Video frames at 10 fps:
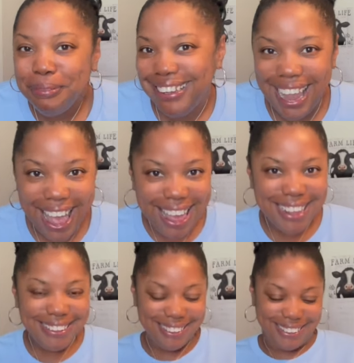Yes.
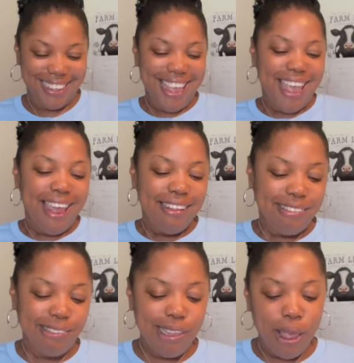
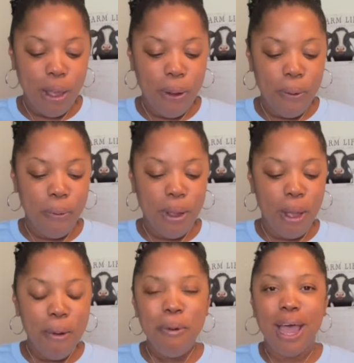So,
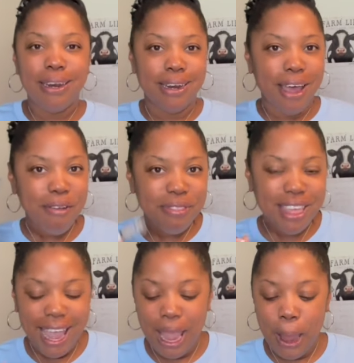oh, I love
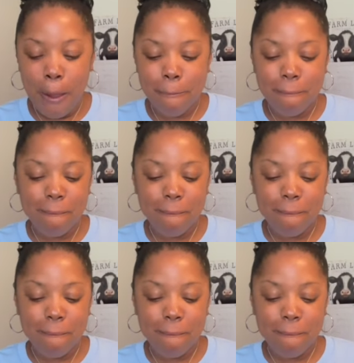that.